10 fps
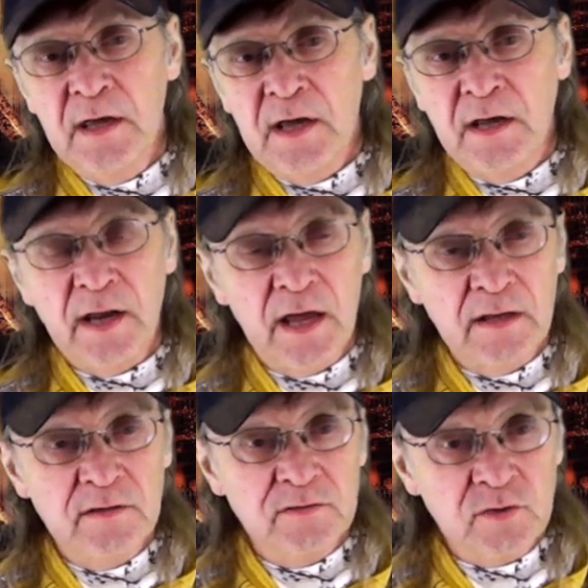And
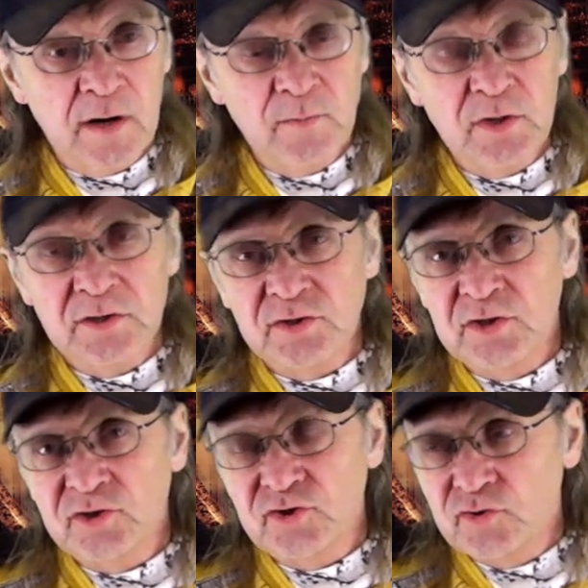Ed, the drummer, is an
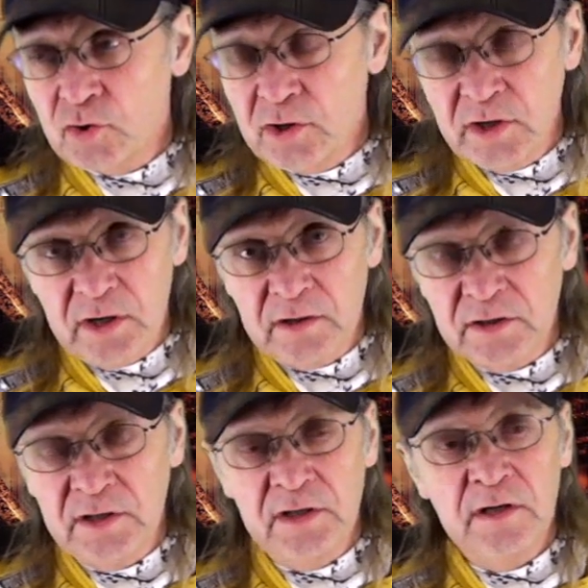
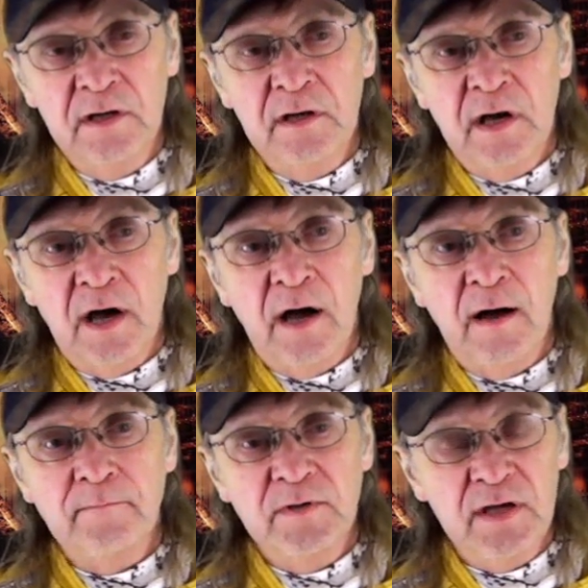extraordinarily
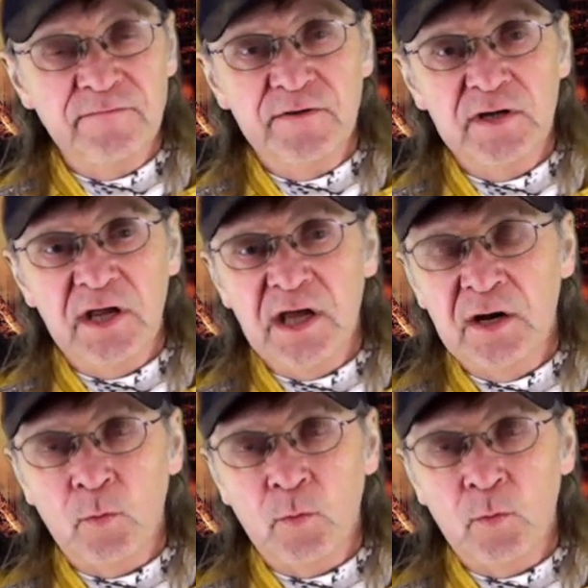gifted and